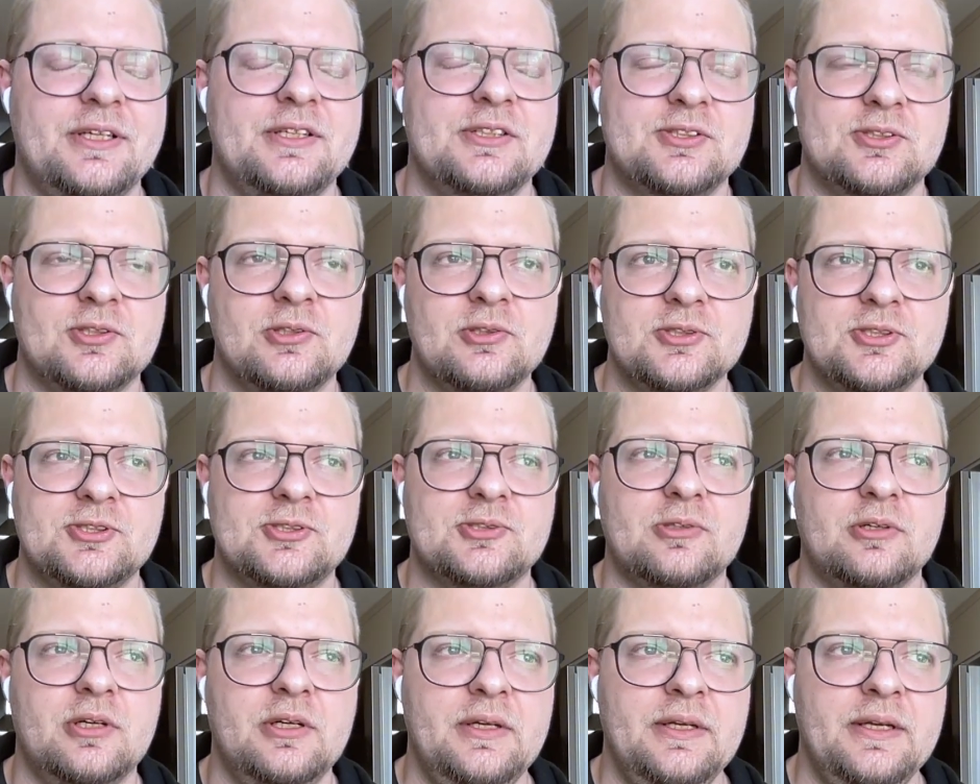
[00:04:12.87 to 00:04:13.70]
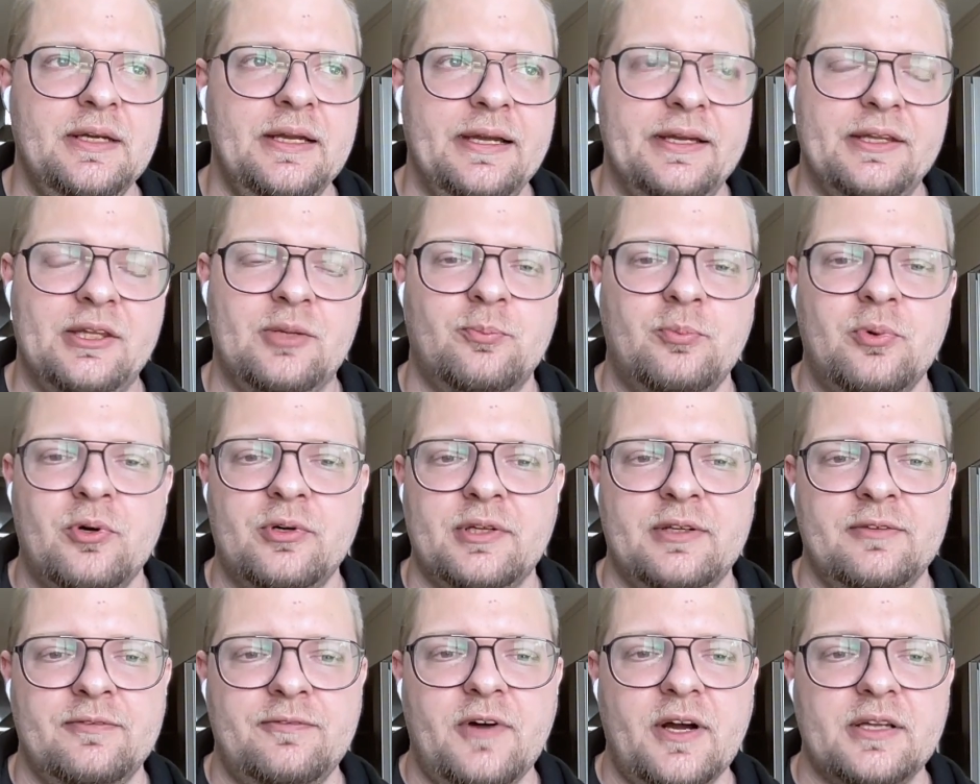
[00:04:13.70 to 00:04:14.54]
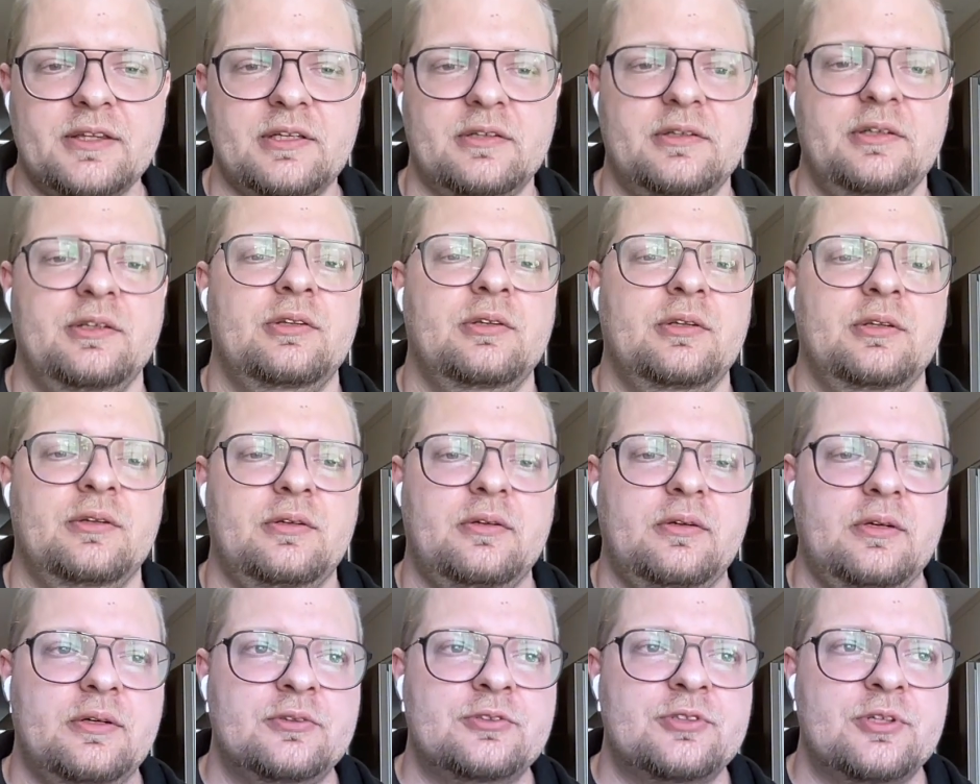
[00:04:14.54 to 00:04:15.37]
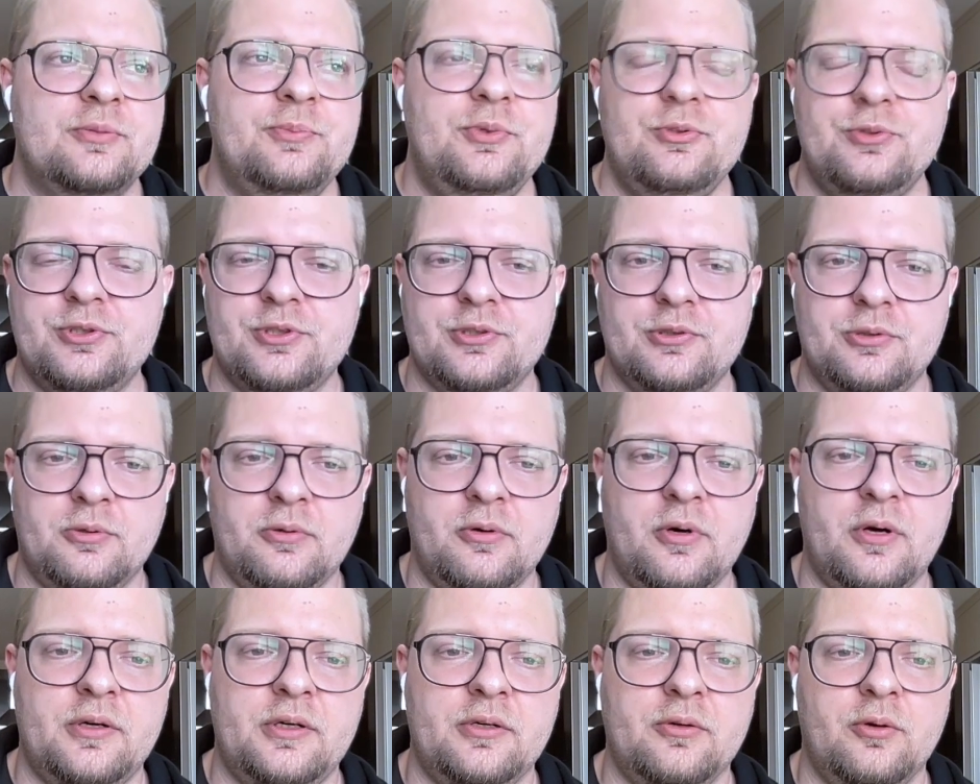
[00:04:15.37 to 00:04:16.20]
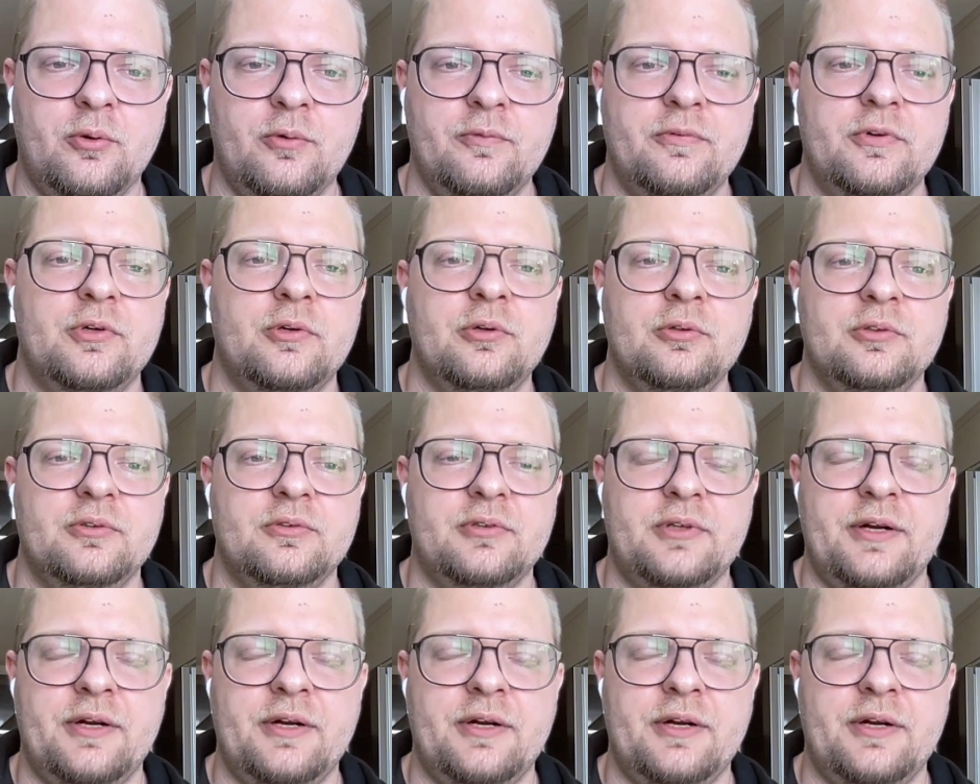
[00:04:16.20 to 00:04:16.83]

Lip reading: It's also an important factor in contribution to our overall